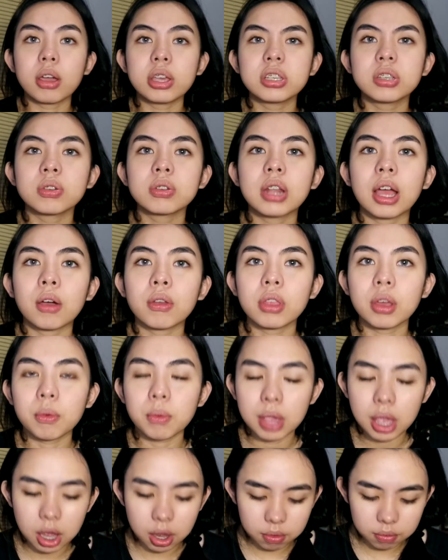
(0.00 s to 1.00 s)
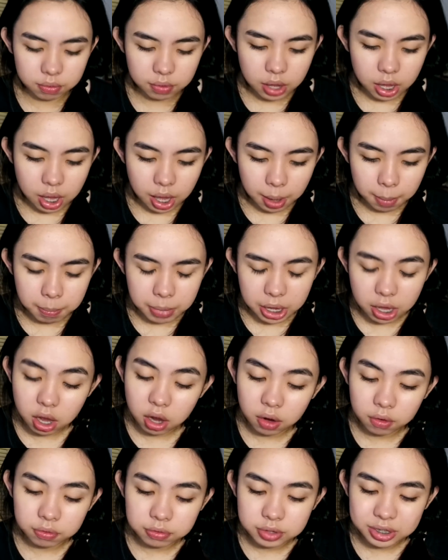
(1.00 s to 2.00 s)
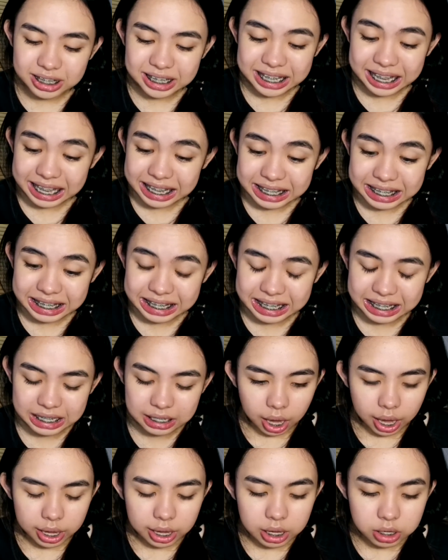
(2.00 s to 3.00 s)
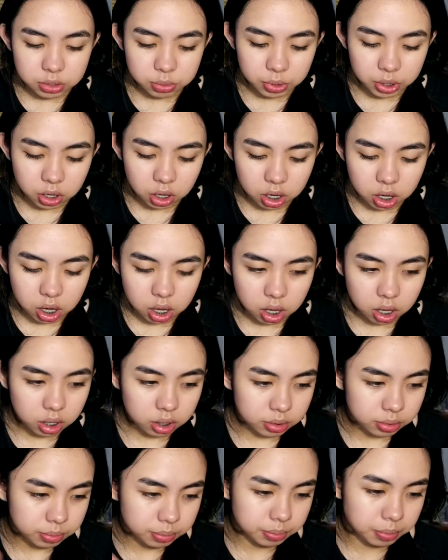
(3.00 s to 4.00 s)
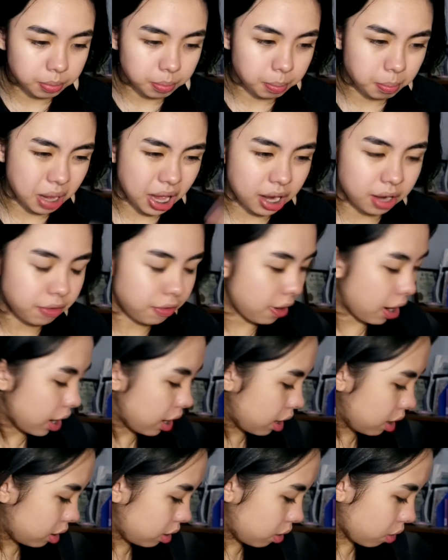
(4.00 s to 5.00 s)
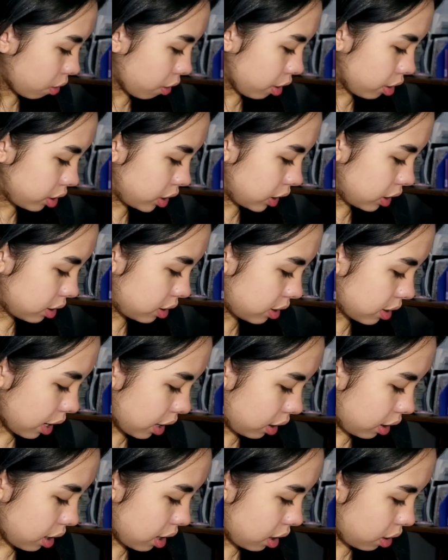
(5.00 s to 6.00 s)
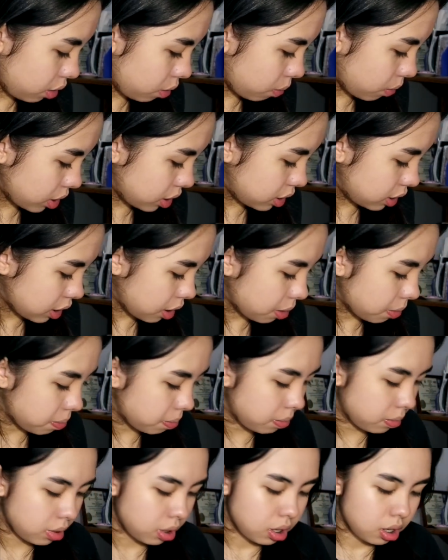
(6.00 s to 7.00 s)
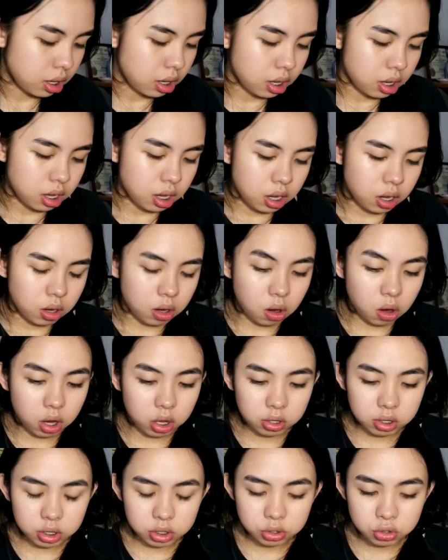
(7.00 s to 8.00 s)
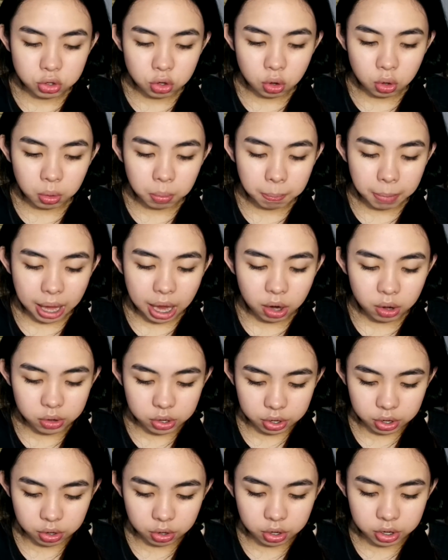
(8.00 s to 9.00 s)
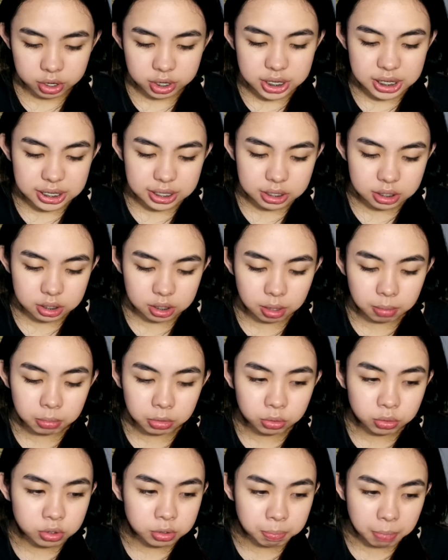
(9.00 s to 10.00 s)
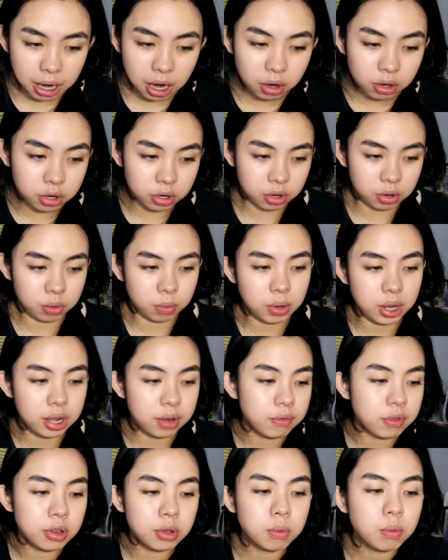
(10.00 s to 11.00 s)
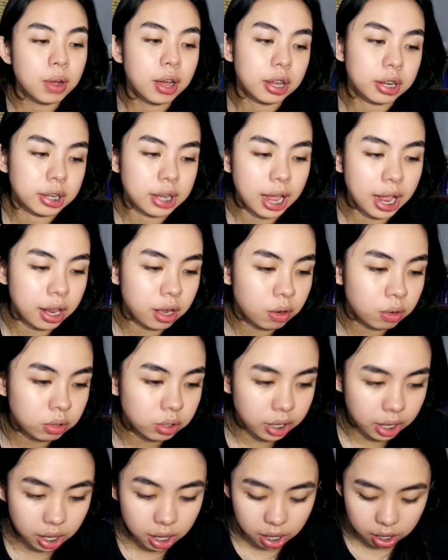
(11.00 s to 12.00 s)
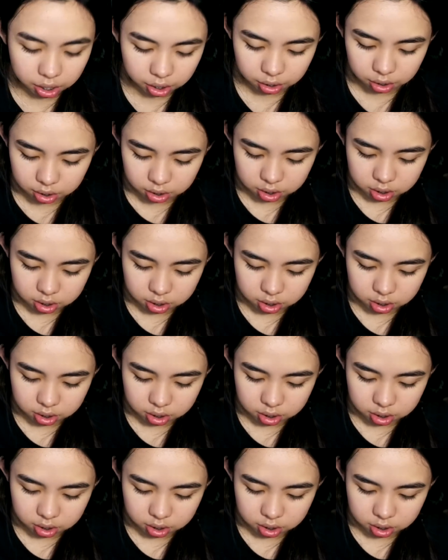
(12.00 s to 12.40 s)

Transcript: Okay, so now that we have a bit of tint, I guess we're gonna mattify it or just set it with some oil control powder or just some loose powder, whatever you want. I don't care.